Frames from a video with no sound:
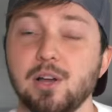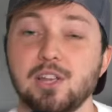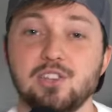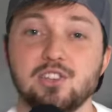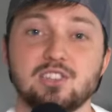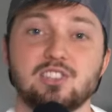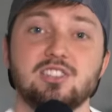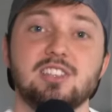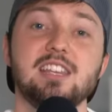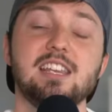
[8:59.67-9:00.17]
But
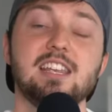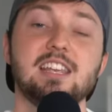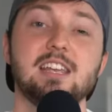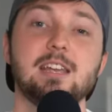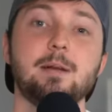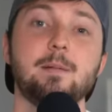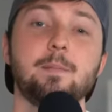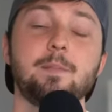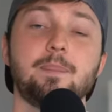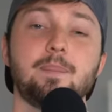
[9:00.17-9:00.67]
you
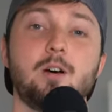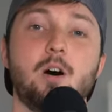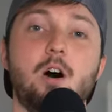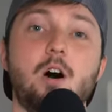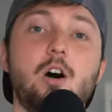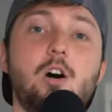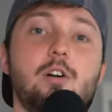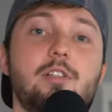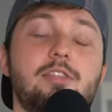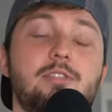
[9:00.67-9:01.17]
see,
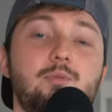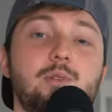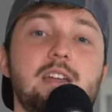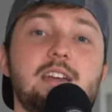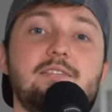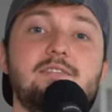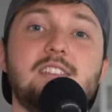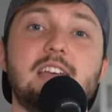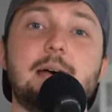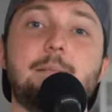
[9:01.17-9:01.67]
all
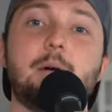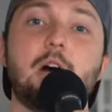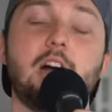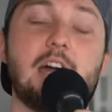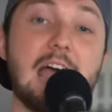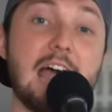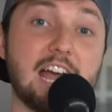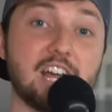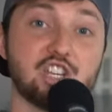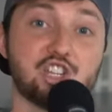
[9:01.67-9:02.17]
three of them
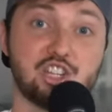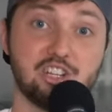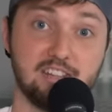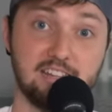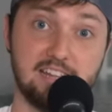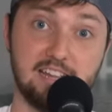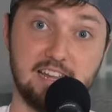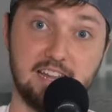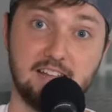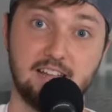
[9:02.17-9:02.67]
are
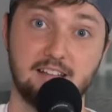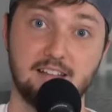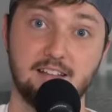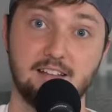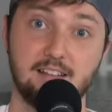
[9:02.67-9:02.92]
actually